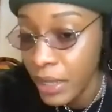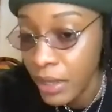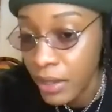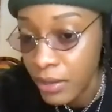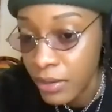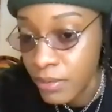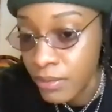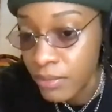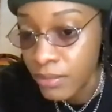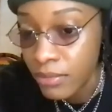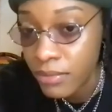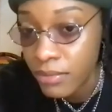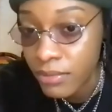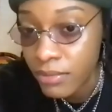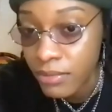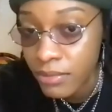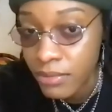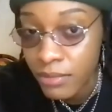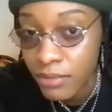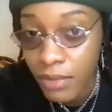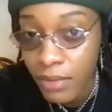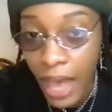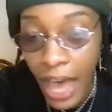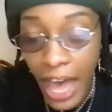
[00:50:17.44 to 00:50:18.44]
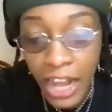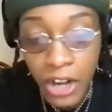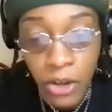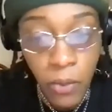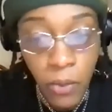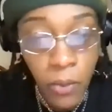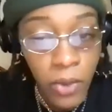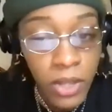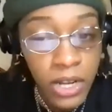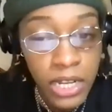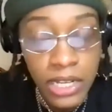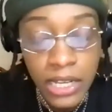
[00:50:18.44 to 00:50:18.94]
but
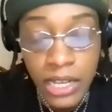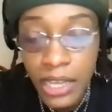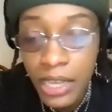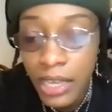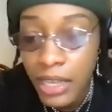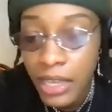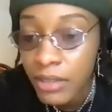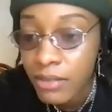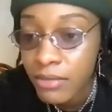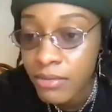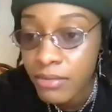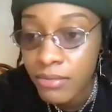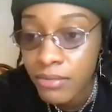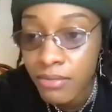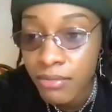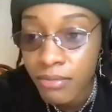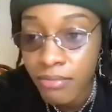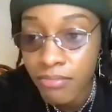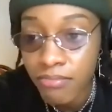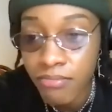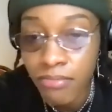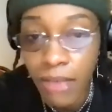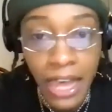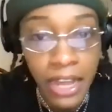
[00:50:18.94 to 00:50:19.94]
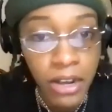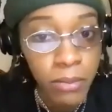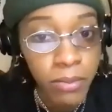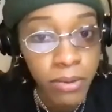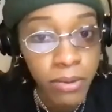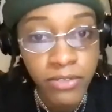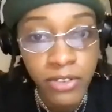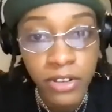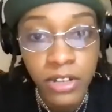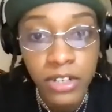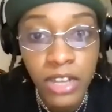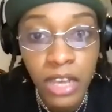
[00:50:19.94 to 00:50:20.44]
I don't want to date,
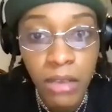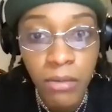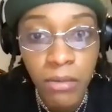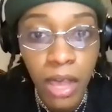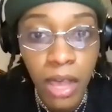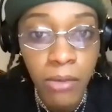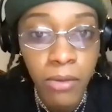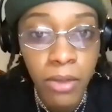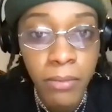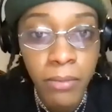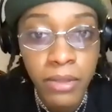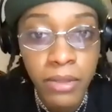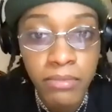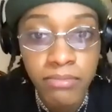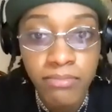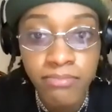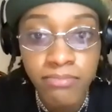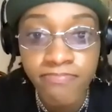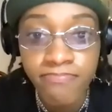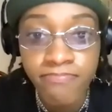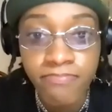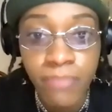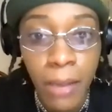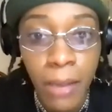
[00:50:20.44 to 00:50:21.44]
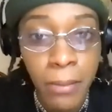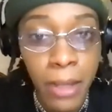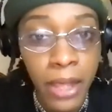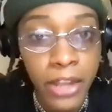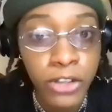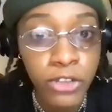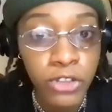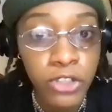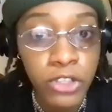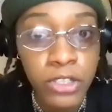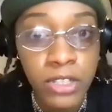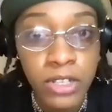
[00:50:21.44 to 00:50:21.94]
I don't prefer to date white women.
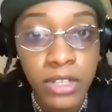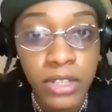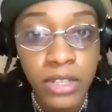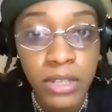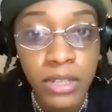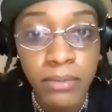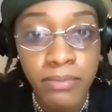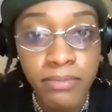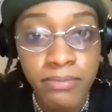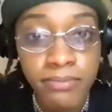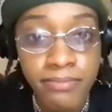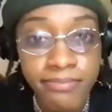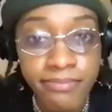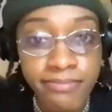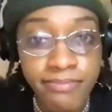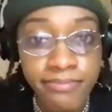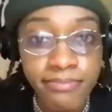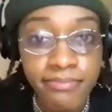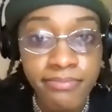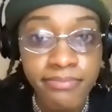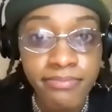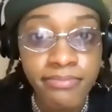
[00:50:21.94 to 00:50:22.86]
I'm not interested in them.